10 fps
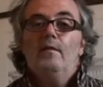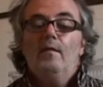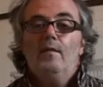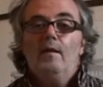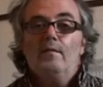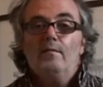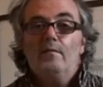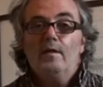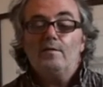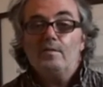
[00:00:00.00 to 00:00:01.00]

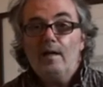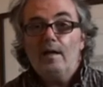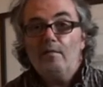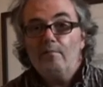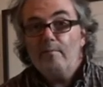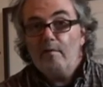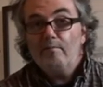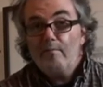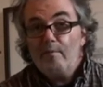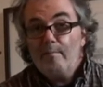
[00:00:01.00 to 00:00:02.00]
their style
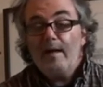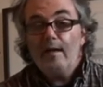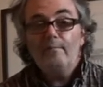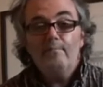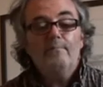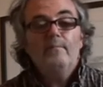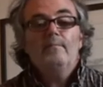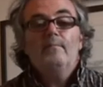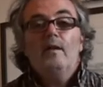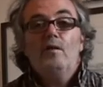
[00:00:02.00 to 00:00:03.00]
for making
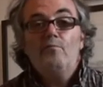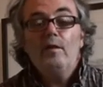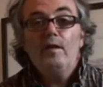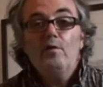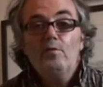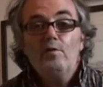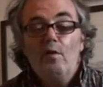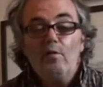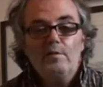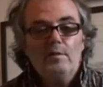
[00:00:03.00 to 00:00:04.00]
really good
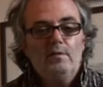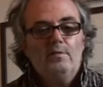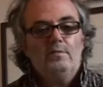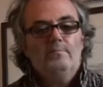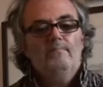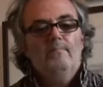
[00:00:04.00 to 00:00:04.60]
cocktails.